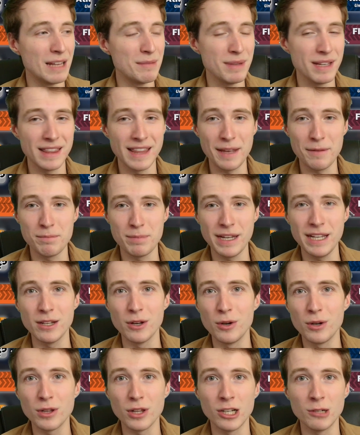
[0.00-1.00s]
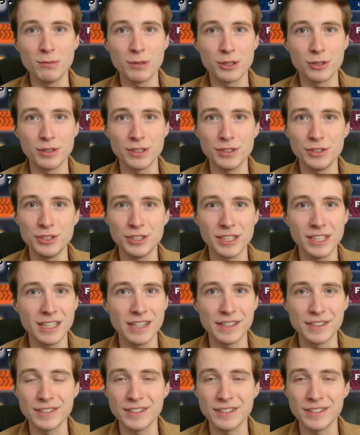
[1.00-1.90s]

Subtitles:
I mean, they beat Oklahoma Christian in the